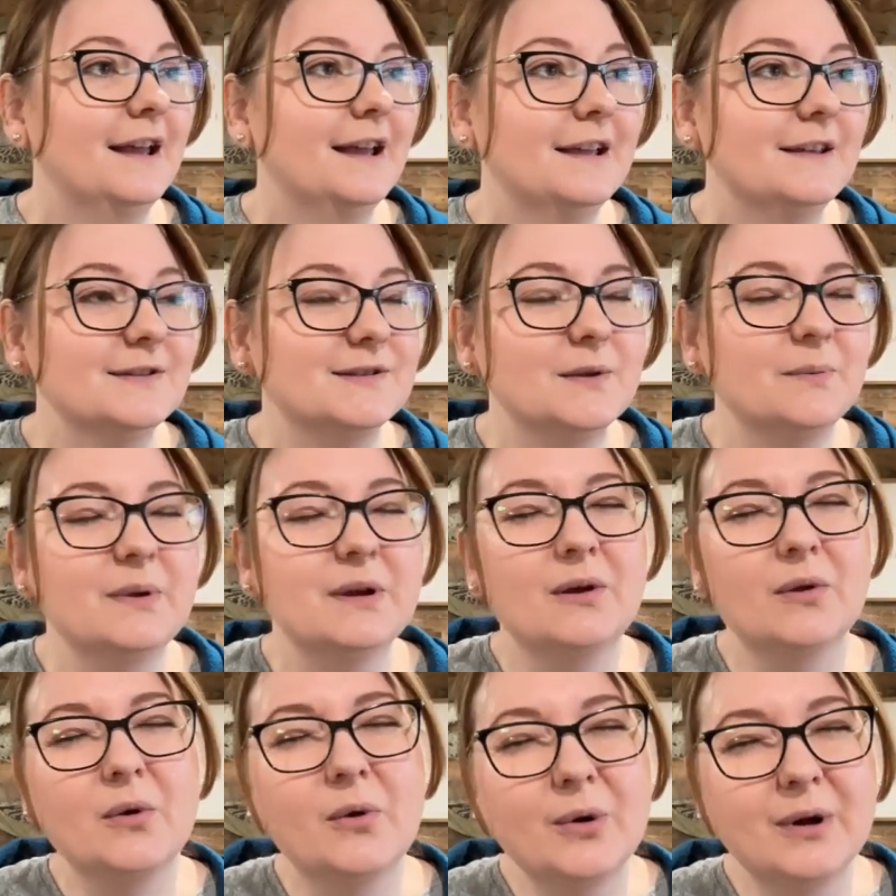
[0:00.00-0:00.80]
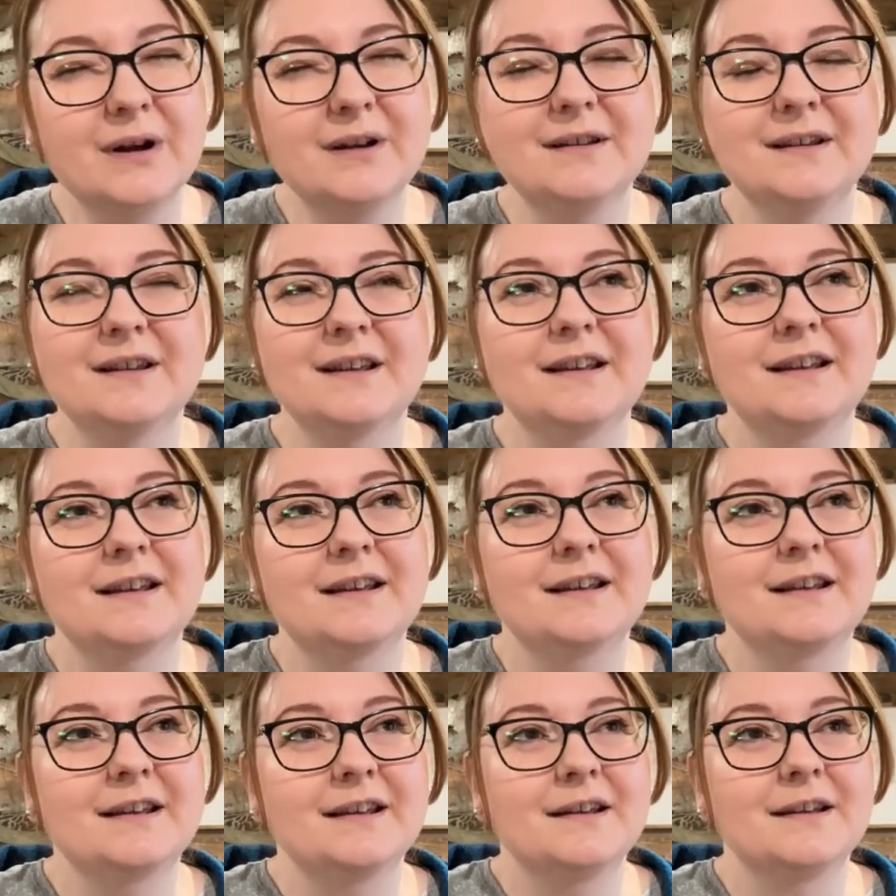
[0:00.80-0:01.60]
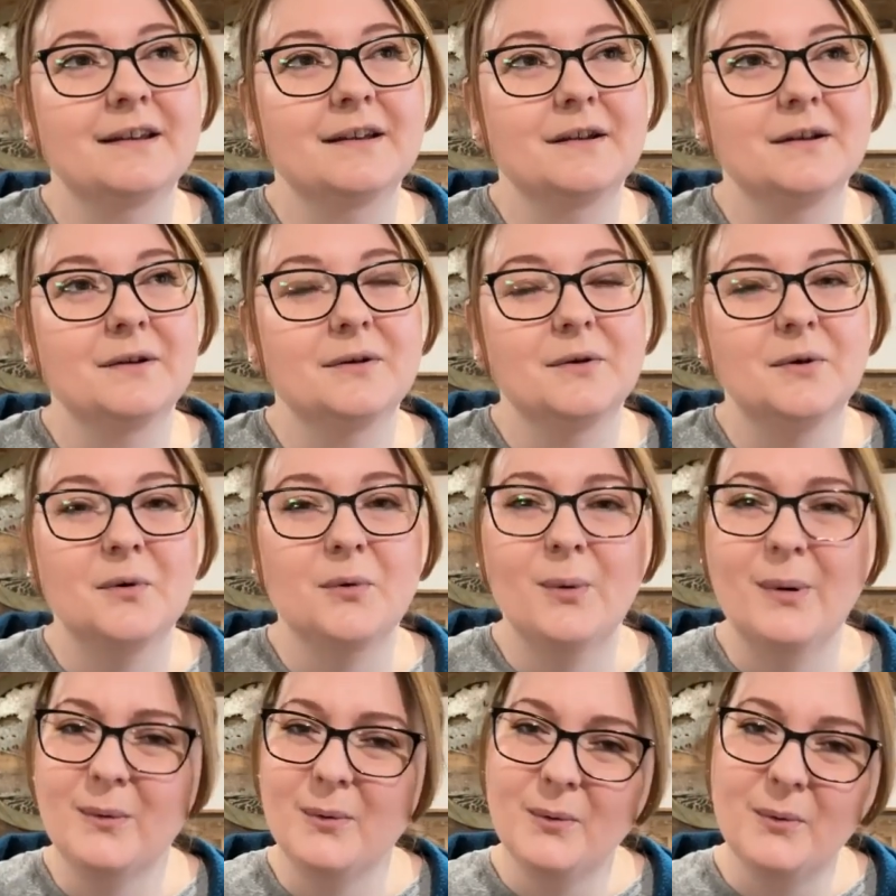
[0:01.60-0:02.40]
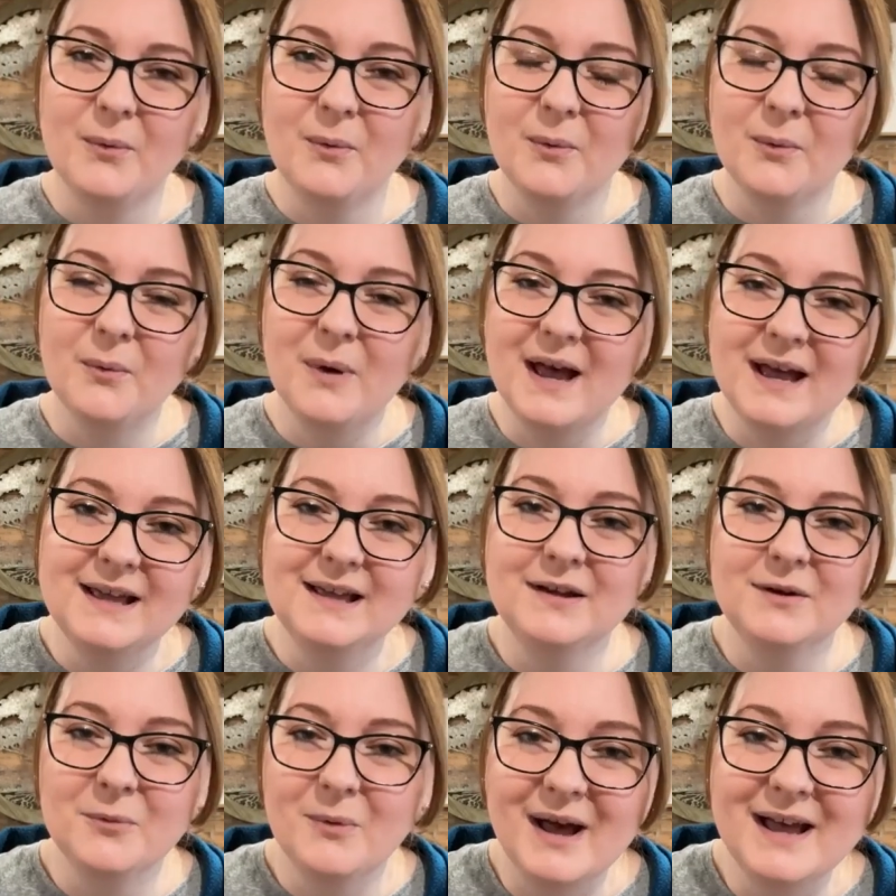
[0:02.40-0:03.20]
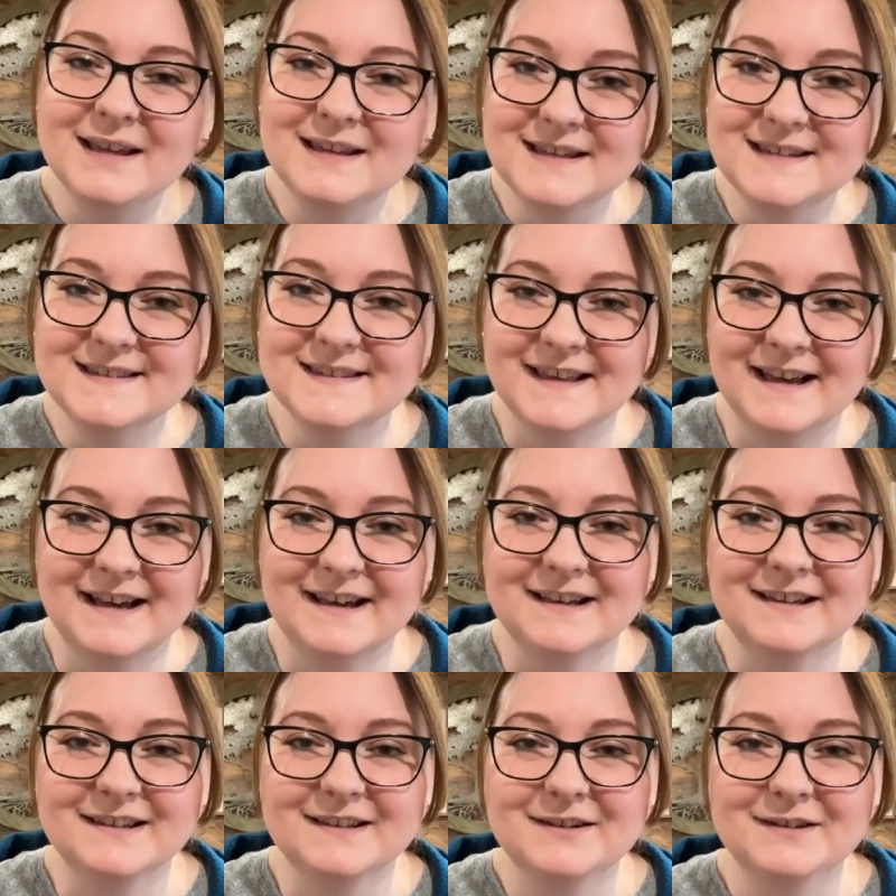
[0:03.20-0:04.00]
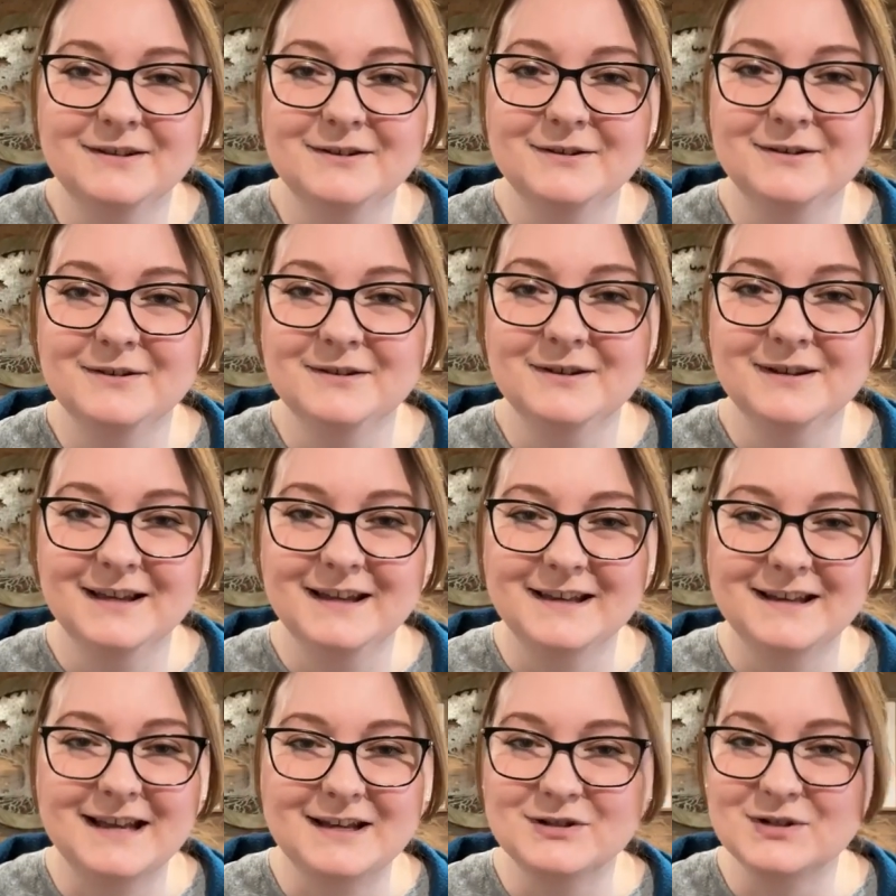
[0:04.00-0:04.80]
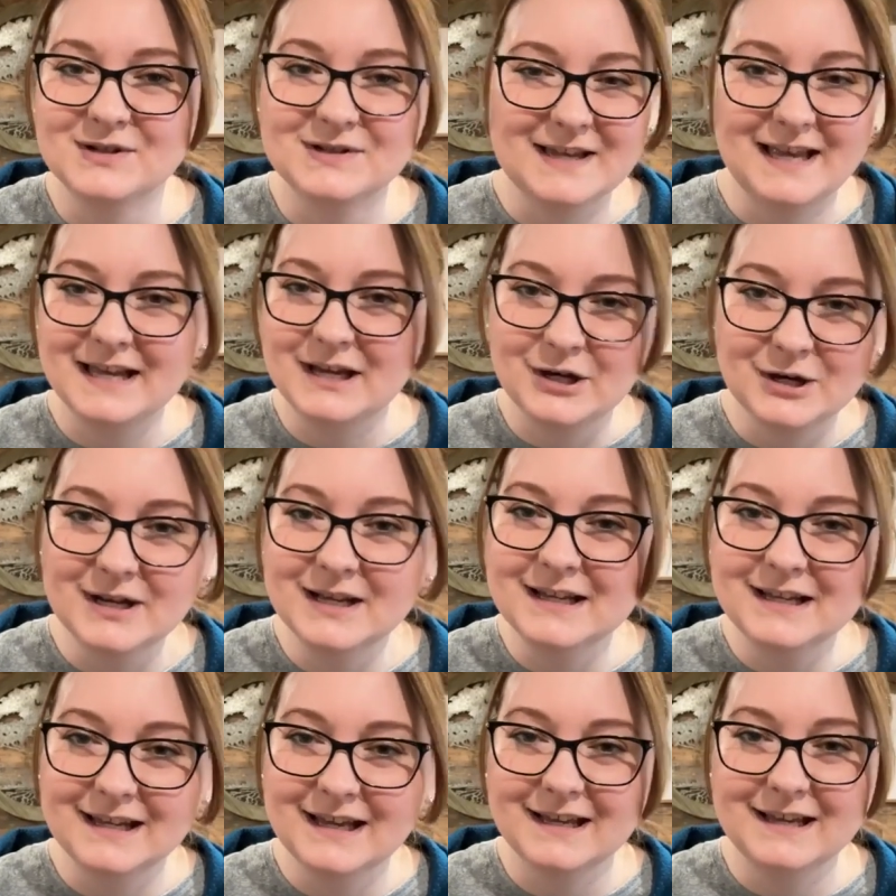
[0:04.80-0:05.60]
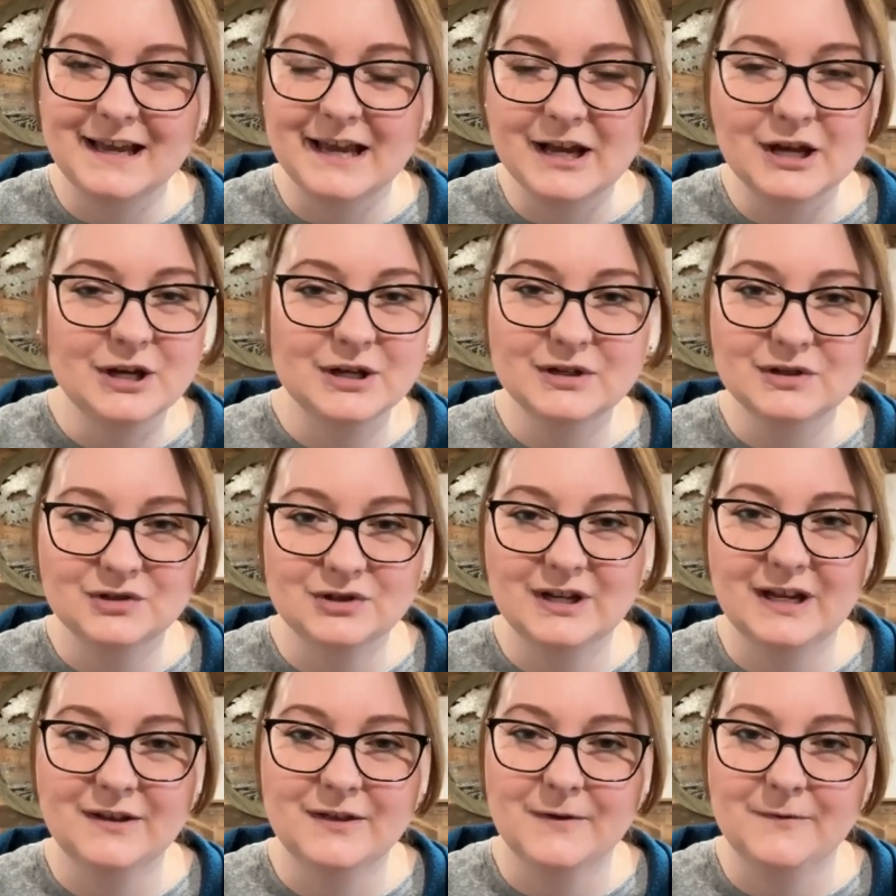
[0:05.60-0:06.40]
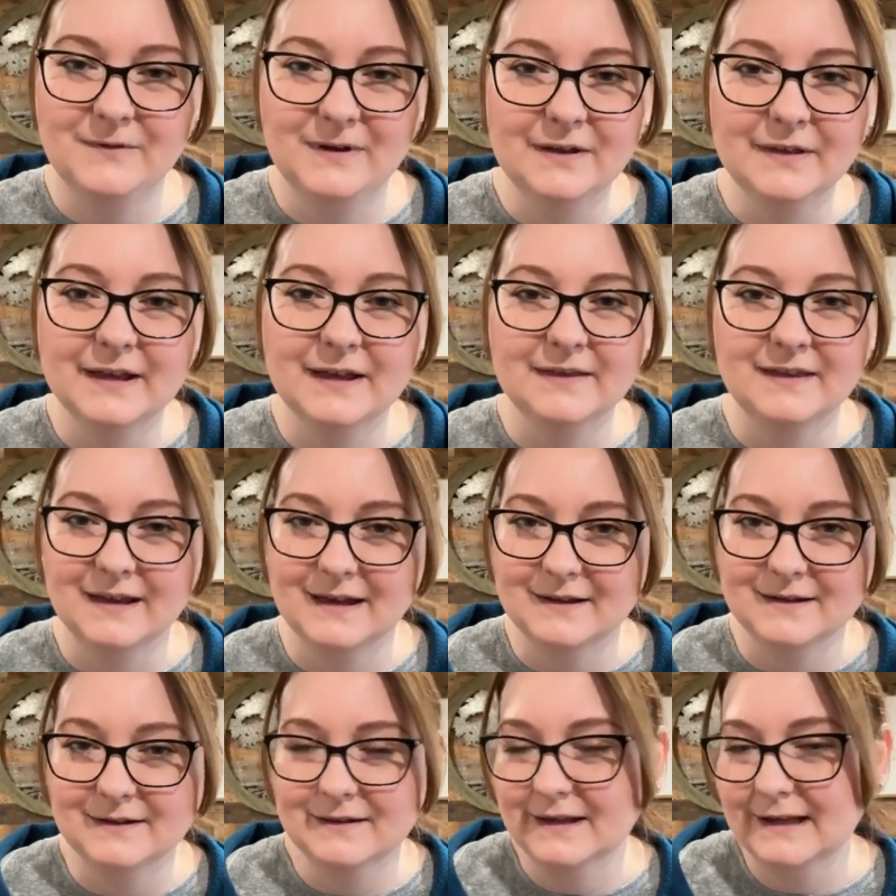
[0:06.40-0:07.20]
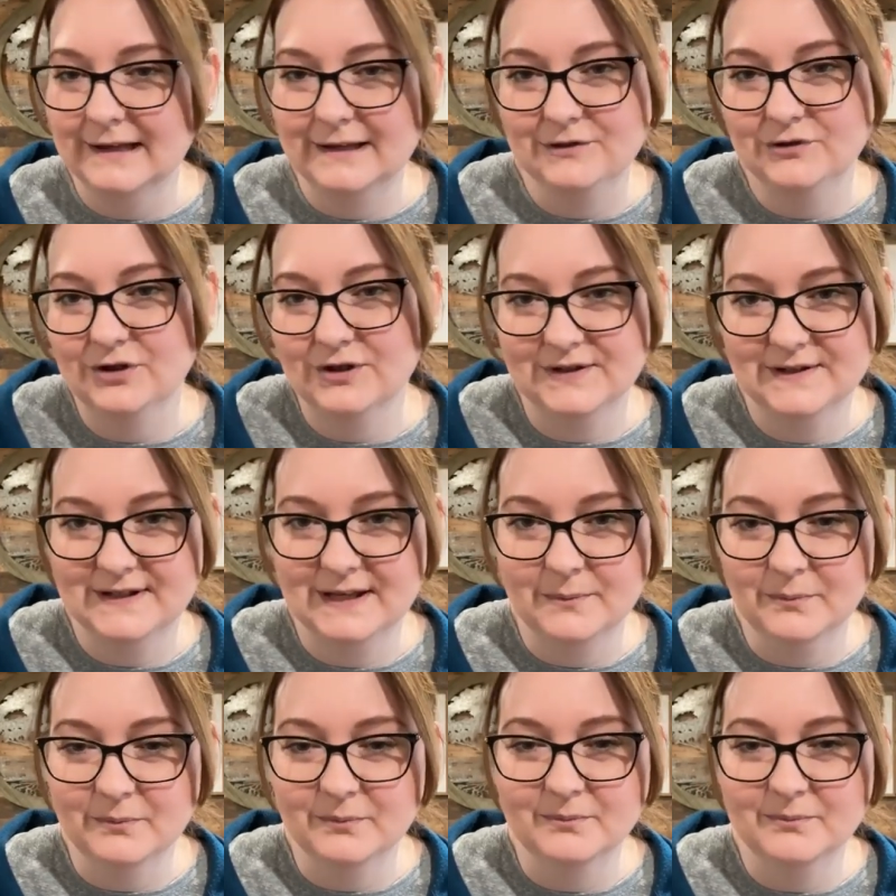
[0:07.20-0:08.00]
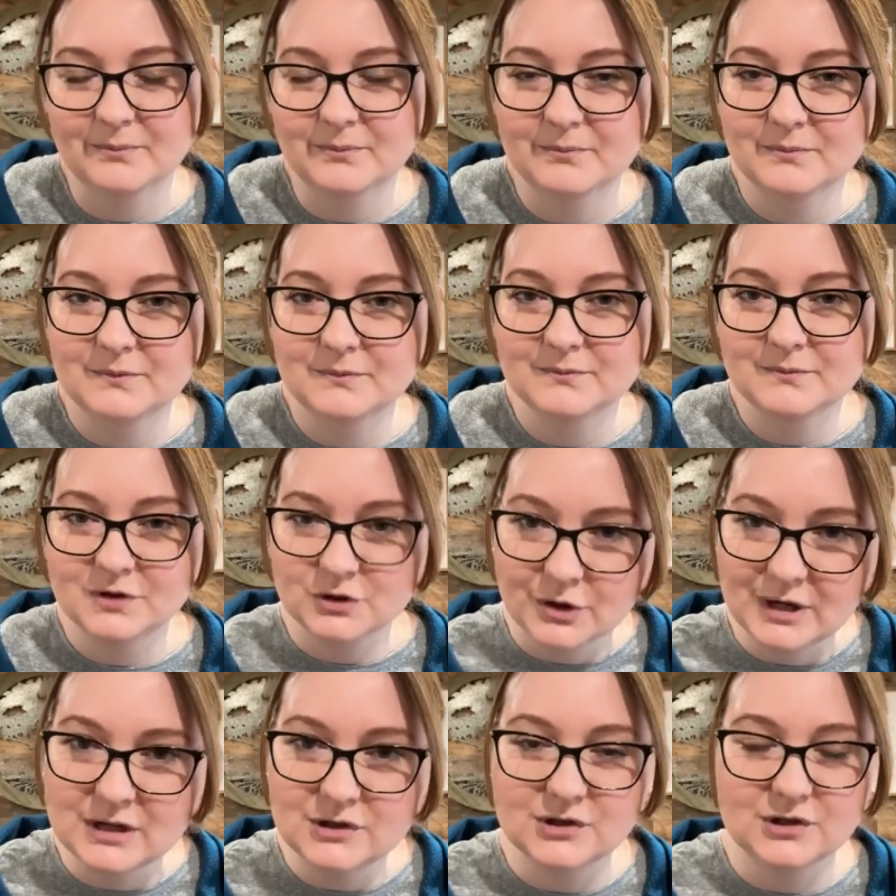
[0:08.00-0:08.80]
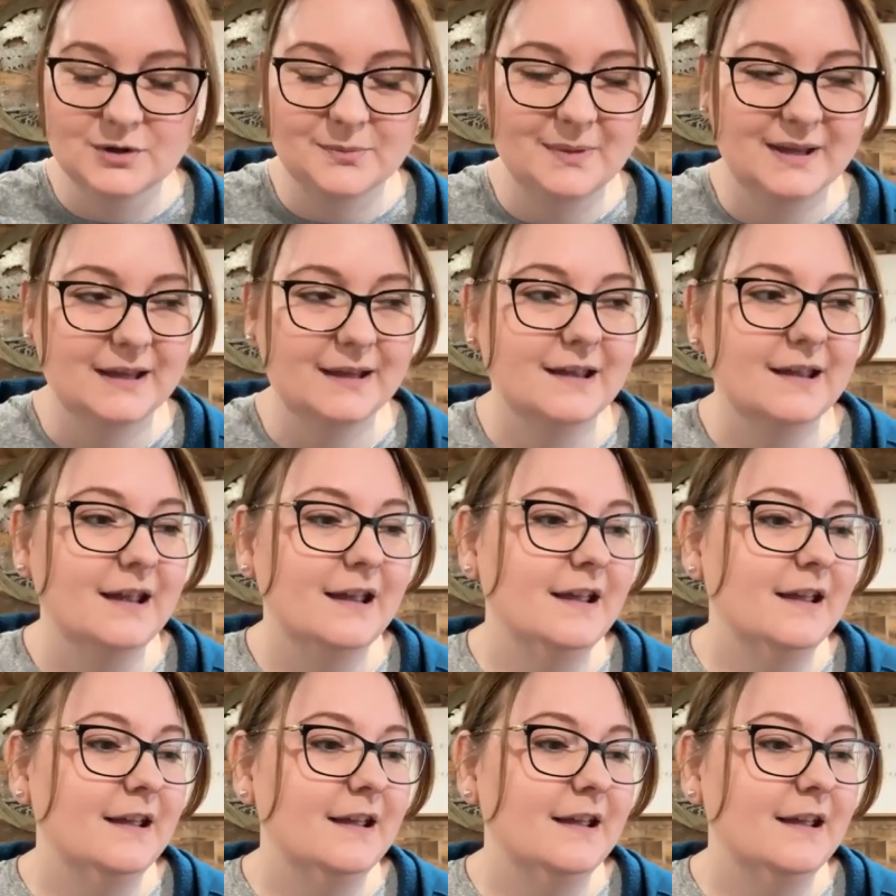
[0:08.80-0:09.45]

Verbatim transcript: And so I'm like, Lord, wh why, why is that? And I just, I couldn't get, I couldn't shake the feeling that it just seemed strange to me.